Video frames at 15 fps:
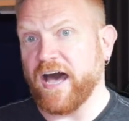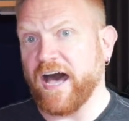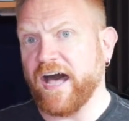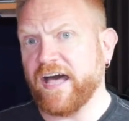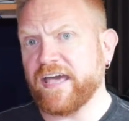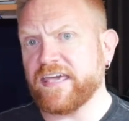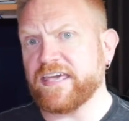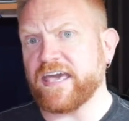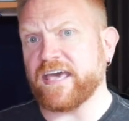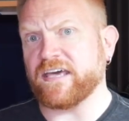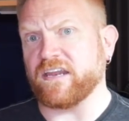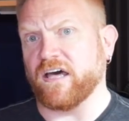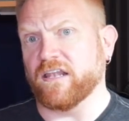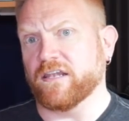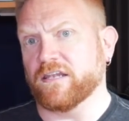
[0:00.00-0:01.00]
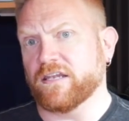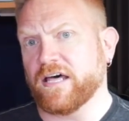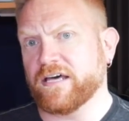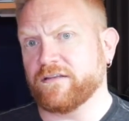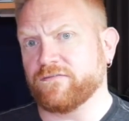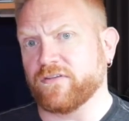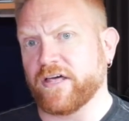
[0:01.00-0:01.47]
I get a
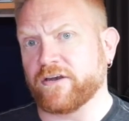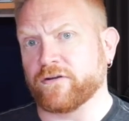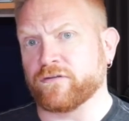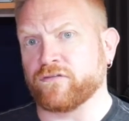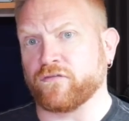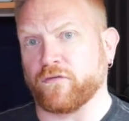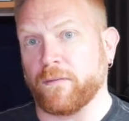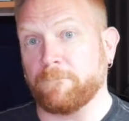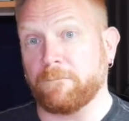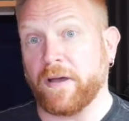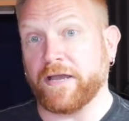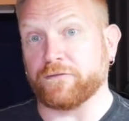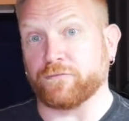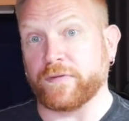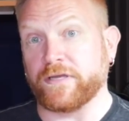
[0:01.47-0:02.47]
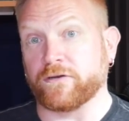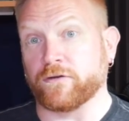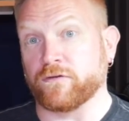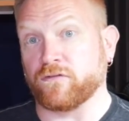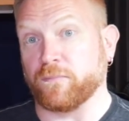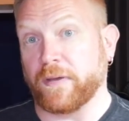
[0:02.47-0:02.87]
lot of letters from my readers,